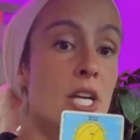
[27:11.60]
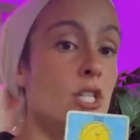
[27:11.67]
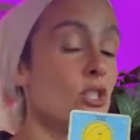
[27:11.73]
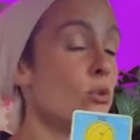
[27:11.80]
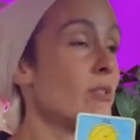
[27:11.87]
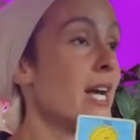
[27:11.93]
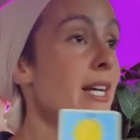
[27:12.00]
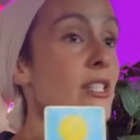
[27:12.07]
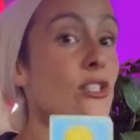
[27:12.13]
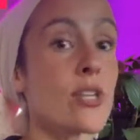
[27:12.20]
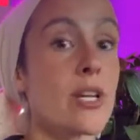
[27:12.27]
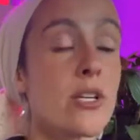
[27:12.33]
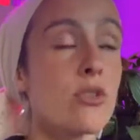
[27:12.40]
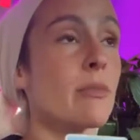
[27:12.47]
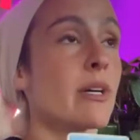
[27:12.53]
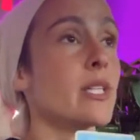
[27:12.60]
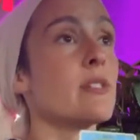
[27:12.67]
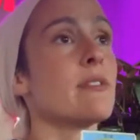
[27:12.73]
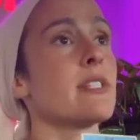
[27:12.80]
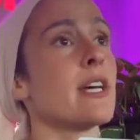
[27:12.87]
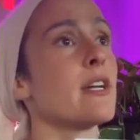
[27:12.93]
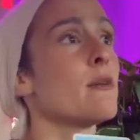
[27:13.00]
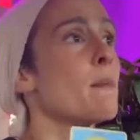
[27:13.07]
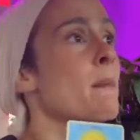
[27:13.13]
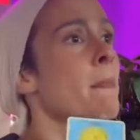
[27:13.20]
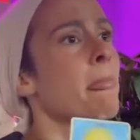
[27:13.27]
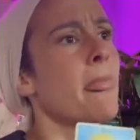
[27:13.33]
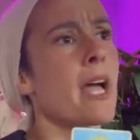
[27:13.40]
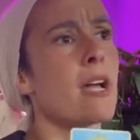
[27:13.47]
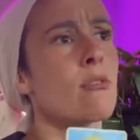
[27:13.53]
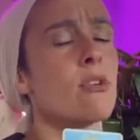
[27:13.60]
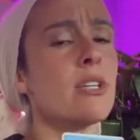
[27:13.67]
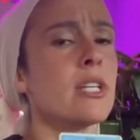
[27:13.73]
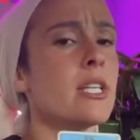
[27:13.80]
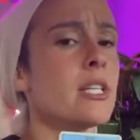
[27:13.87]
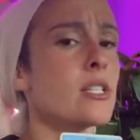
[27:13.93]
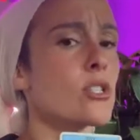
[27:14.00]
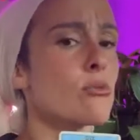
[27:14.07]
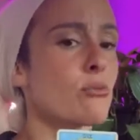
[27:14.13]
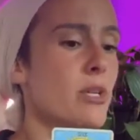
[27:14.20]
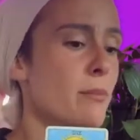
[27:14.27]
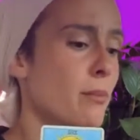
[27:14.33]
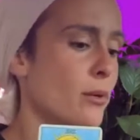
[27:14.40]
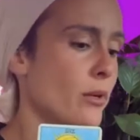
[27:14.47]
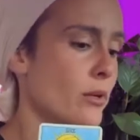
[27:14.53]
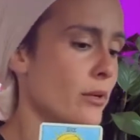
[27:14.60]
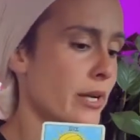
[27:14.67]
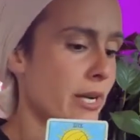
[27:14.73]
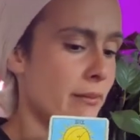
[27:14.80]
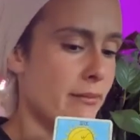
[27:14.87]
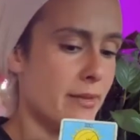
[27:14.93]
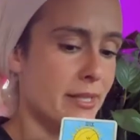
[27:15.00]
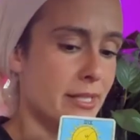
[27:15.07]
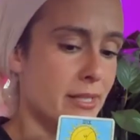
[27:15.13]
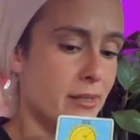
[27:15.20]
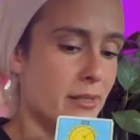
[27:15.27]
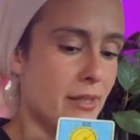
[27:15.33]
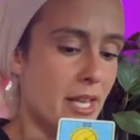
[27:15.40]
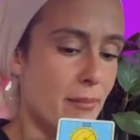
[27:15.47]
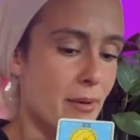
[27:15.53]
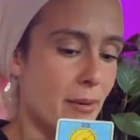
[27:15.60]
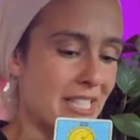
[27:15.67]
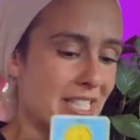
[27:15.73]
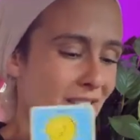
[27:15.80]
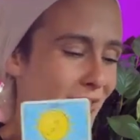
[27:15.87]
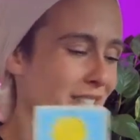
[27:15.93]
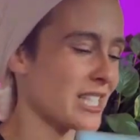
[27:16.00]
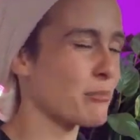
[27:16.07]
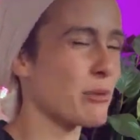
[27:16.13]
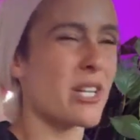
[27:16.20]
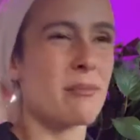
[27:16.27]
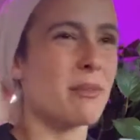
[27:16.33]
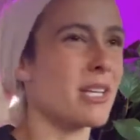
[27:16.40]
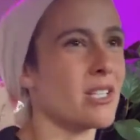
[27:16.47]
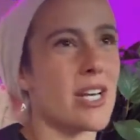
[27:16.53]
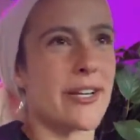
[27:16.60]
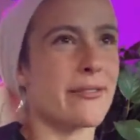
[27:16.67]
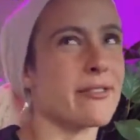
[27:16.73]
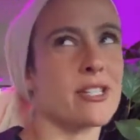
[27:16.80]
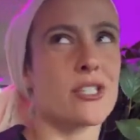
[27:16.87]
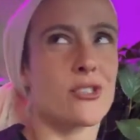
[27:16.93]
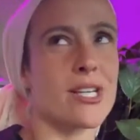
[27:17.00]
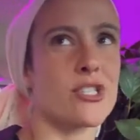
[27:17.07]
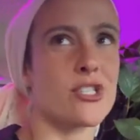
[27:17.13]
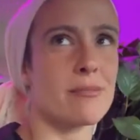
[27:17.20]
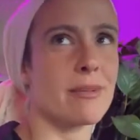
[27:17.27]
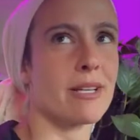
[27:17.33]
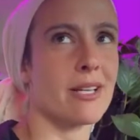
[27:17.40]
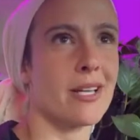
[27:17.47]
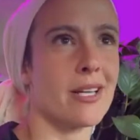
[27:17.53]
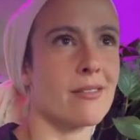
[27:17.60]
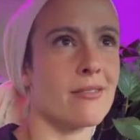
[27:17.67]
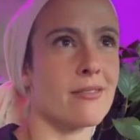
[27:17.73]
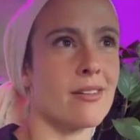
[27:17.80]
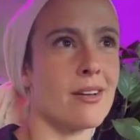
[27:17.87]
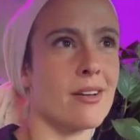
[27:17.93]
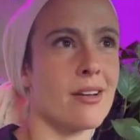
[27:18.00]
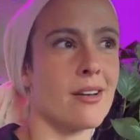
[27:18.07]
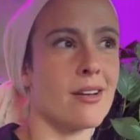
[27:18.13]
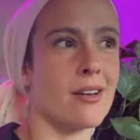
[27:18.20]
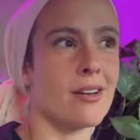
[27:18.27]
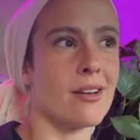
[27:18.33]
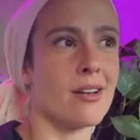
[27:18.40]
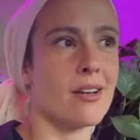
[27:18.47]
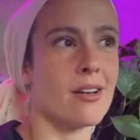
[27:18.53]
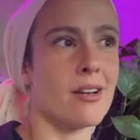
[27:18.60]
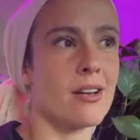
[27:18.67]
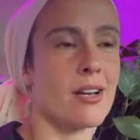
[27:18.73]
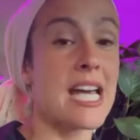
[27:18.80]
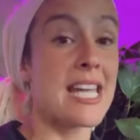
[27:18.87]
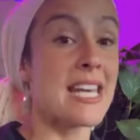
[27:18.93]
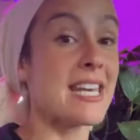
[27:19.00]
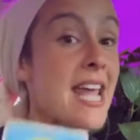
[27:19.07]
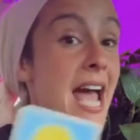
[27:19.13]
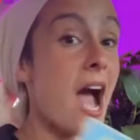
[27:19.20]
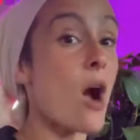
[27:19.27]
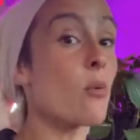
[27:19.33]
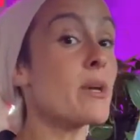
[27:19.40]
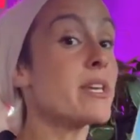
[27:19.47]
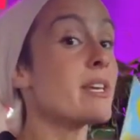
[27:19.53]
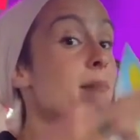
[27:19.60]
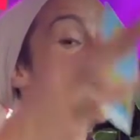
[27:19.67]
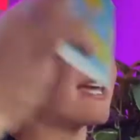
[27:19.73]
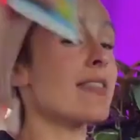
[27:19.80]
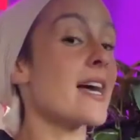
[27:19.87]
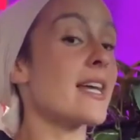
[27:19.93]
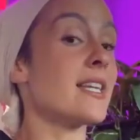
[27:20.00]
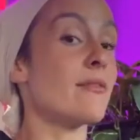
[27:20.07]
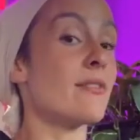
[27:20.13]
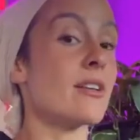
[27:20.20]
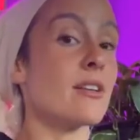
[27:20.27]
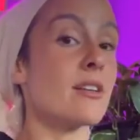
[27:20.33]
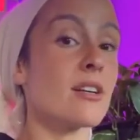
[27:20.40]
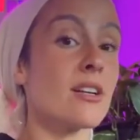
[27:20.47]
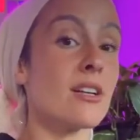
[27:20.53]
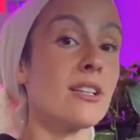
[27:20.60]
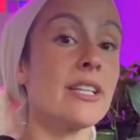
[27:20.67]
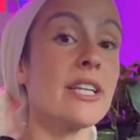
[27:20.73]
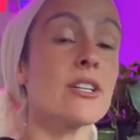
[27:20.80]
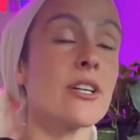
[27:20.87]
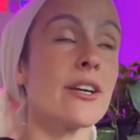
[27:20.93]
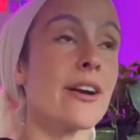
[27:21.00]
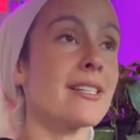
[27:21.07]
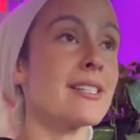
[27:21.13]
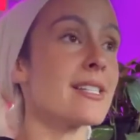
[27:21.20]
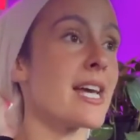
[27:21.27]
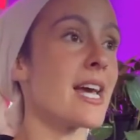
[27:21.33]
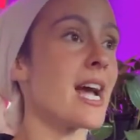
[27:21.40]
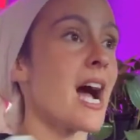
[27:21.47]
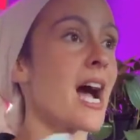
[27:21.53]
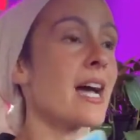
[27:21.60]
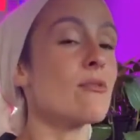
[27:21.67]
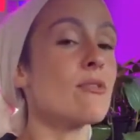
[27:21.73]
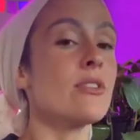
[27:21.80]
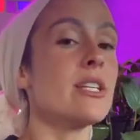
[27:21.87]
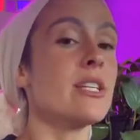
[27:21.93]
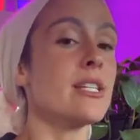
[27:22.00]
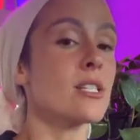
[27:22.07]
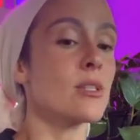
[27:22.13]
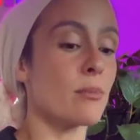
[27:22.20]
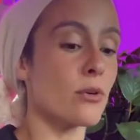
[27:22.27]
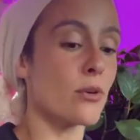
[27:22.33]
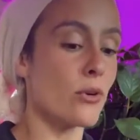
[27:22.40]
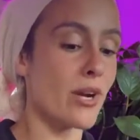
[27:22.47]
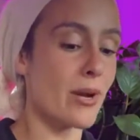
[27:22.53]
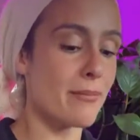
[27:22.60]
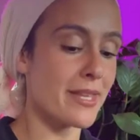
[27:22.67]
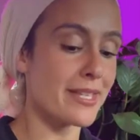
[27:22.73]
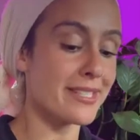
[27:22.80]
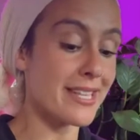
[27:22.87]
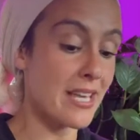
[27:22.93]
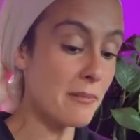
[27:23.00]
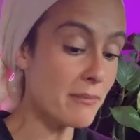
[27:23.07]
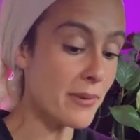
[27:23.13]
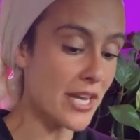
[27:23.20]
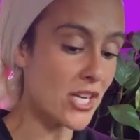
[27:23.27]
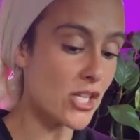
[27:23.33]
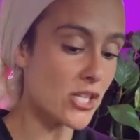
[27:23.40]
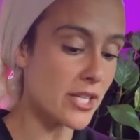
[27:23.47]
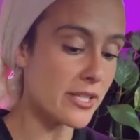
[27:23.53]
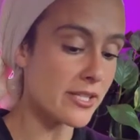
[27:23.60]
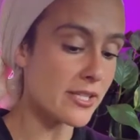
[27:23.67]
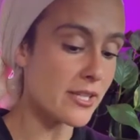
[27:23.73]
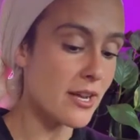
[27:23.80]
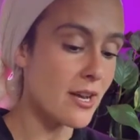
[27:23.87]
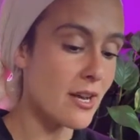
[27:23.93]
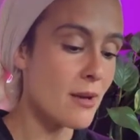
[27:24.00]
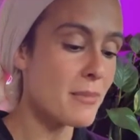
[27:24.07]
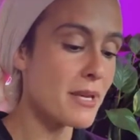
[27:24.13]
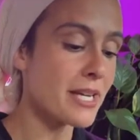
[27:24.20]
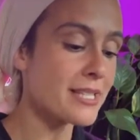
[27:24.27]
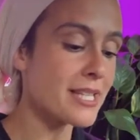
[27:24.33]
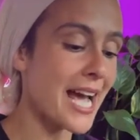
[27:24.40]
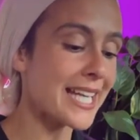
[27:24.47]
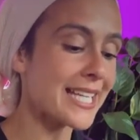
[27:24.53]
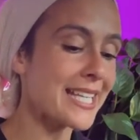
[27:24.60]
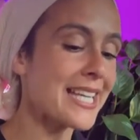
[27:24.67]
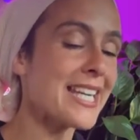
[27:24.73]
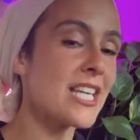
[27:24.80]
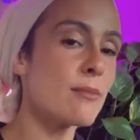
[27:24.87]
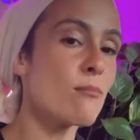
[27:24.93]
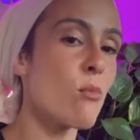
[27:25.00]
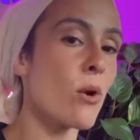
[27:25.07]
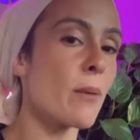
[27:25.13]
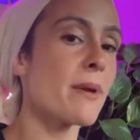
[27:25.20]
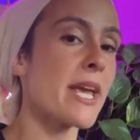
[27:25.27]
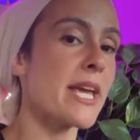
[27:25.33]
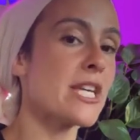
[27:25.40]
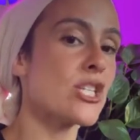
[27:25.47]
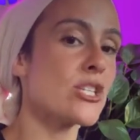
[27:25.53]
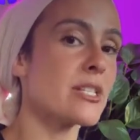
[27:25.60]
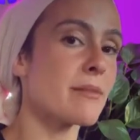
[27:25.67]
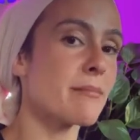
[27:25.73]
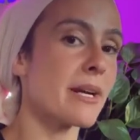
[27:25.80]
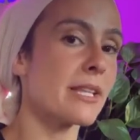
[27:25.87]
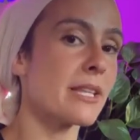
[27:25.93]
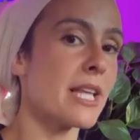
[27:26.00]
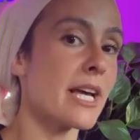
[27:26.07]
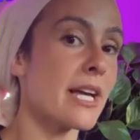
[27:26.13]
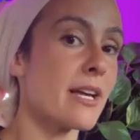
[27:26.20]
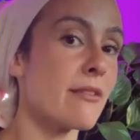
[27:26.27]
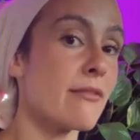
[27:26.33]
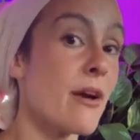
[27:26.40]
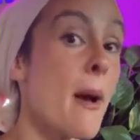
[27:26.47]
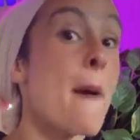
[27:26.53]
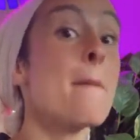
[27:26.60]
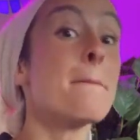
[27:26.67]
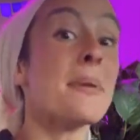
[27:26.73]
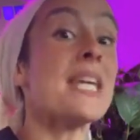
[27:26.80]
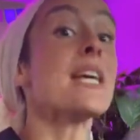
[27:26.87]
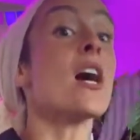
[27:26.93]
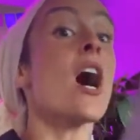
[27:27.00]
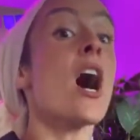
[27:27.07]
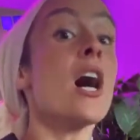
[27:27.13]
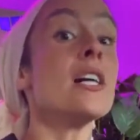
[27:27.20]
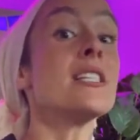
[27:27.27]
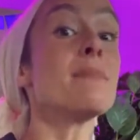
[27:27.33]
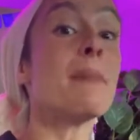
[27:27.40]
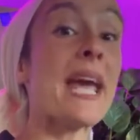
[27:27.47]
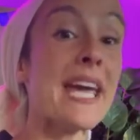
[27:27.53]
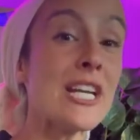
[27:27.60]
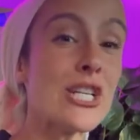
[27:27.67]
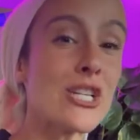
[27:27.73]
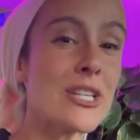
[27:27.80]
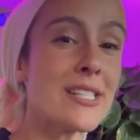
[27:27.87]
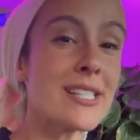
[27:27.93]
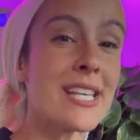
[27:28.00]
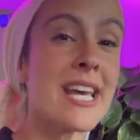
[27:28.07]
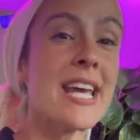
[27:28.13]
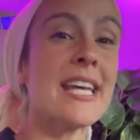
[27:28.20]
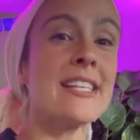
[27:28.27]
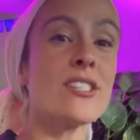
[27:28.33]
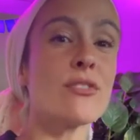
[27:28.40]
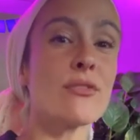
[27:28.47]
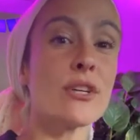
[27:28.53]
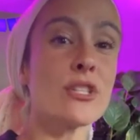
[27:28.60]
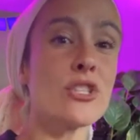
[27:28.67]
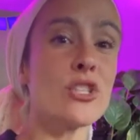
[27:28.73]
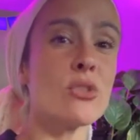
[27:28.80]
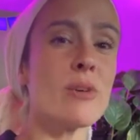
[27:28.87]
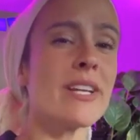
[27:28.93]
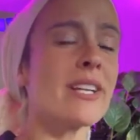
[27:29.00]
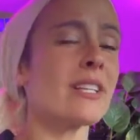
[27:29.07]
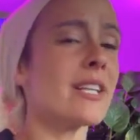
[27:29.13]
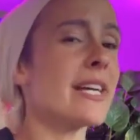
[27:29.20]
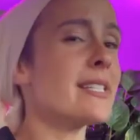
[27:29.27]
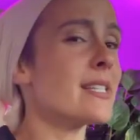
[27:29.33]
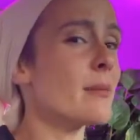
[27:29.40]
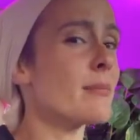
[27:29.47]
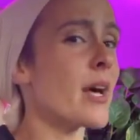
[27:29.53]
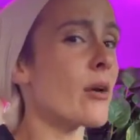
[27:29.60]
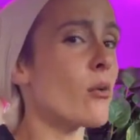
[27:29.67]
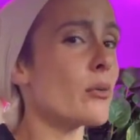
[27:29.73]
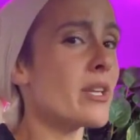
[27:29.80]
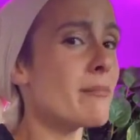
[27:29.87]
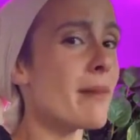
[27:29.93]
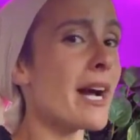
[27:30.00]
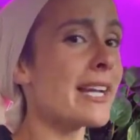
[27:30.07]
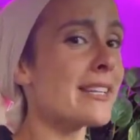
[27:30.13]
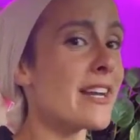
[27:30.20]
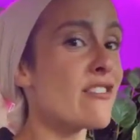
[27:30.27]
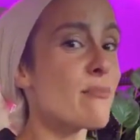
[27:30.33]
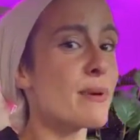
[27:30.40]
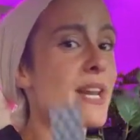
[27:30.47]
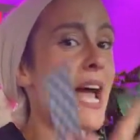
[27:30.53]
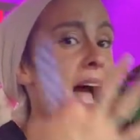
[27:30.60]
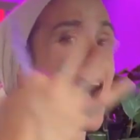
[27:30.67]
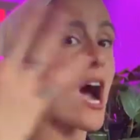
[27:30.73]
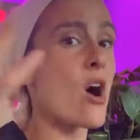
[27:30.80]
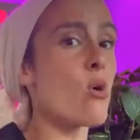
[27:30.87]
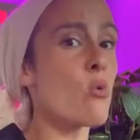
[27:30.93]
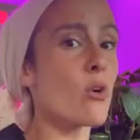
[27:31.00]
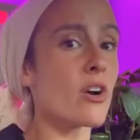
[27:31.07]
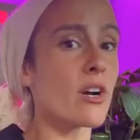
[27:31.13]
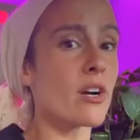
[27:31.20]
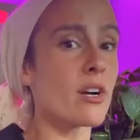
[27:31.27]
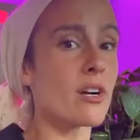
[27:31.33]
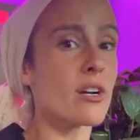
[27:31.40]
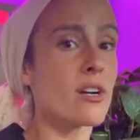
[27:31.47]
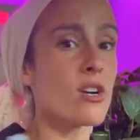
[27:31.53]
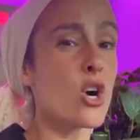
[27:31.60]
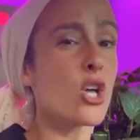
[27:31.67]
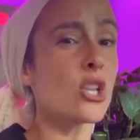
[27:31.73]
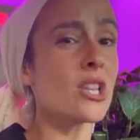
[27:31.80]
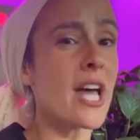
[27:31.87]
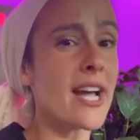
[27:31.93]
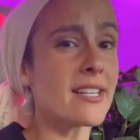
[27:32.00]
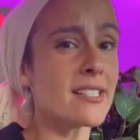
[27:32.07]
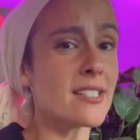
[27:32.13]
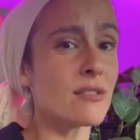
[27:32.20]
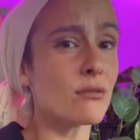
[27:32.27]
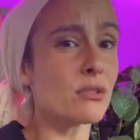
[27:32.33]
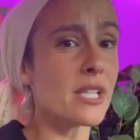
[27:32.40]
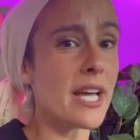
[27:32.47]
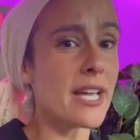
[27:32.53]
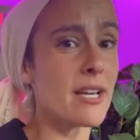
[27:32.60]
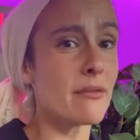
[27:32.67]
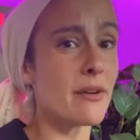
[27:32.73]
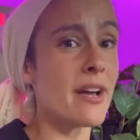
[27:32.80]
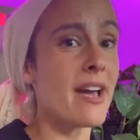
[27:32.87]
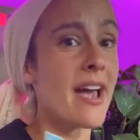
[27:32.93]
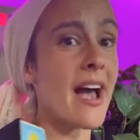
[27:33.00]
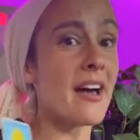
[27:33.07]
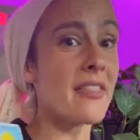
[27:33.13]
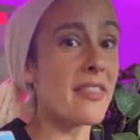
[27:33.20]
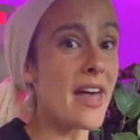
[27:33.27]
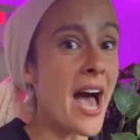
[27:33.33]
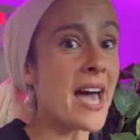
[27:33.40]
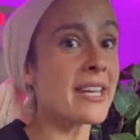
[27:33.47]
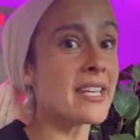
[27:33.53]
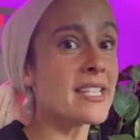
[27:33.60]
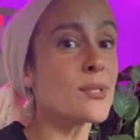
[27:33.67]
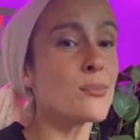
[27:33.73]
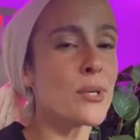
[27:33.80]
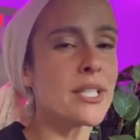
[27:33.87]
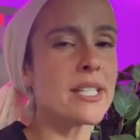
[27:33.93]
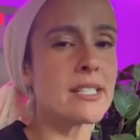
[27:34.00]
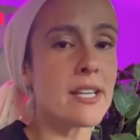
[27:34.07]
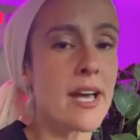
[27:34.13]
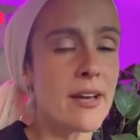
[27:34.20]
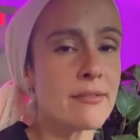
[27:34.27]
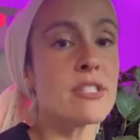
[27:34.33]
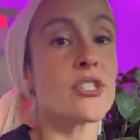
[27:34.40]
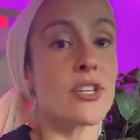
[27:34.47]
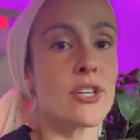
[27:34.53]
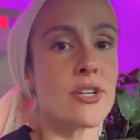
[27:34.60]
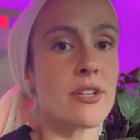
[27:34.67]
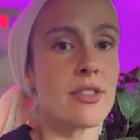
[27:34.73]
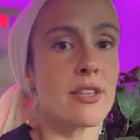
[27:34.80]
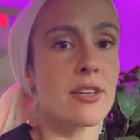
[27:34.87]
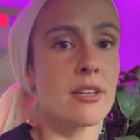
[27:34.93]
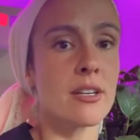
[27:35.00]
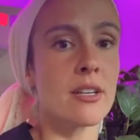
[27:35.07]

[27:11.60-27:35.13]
So, yesterday you might have said, I really need to reprogram this thing about myself because it's bringing me a lot of frustration in my life. Now we can make that even clearer and say, I really need to program this impatience because I need more patience in my life because patience is a virtue and it lights up not only my life, but our collective life. And that is bringing to heaven to earth.